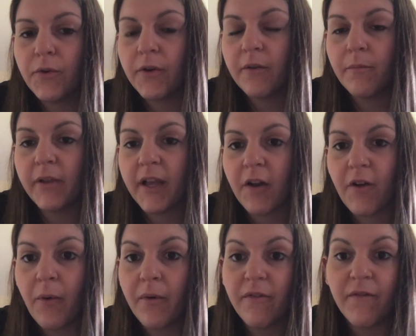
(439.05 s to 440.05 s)
could play
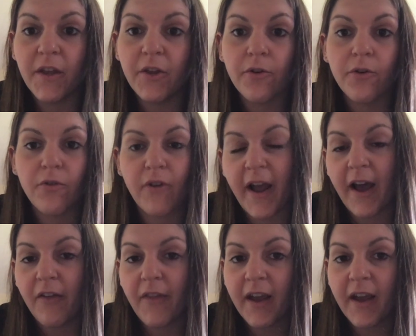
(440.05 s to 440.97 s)
around with figure ground.